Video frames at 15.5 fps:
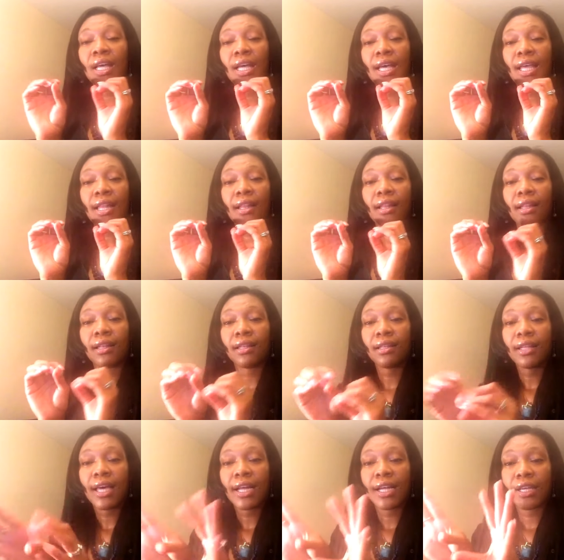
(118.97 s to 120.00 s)
and
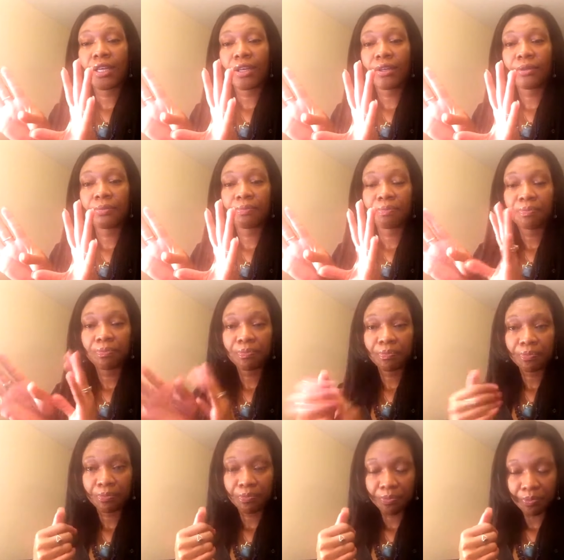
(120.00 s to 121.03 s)
let it go.
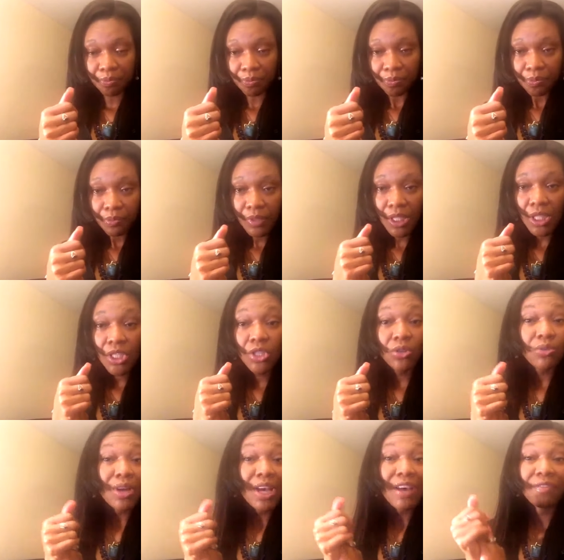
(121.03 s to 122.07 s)
You
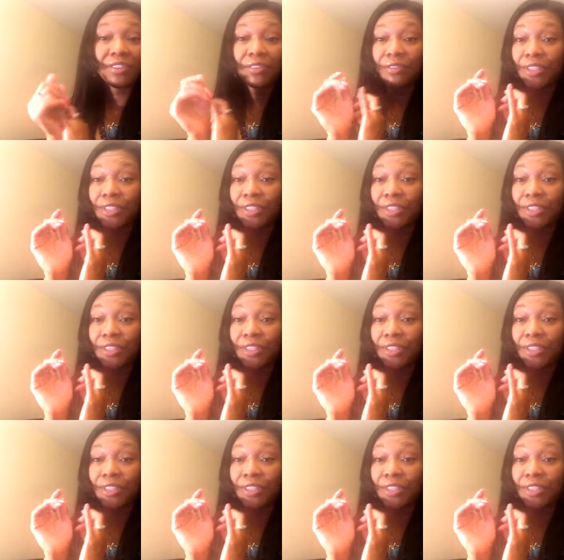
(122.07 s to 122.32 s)
don't have to